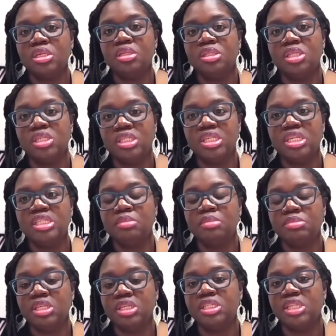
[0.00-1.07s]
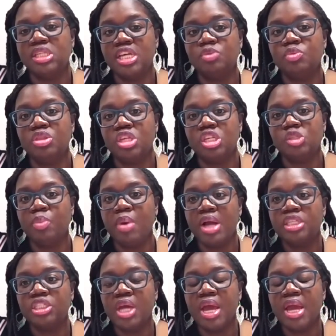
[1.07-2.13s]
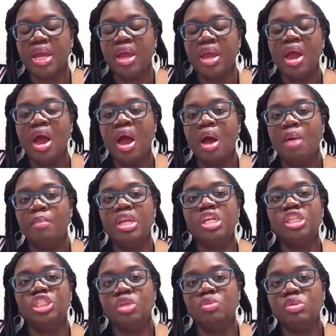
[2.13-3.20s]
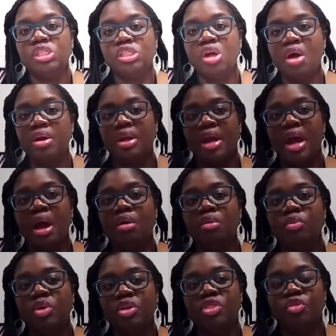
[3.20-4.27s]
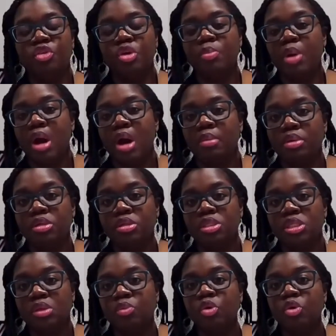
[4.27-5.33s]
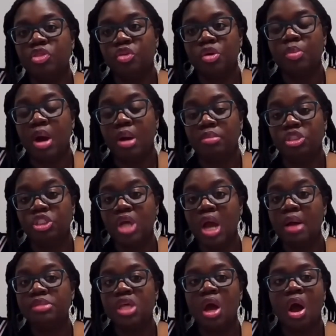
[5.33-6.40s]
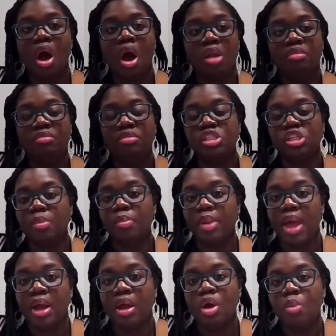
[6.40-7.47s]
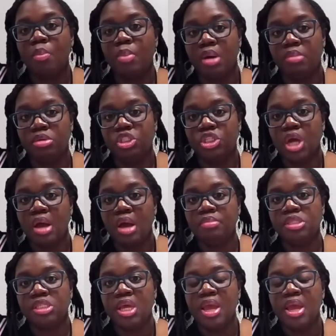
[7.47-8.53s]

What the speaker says: able to see some success with this project. Initially, we started out with three barbershops. All of these are Black-owned barbershops.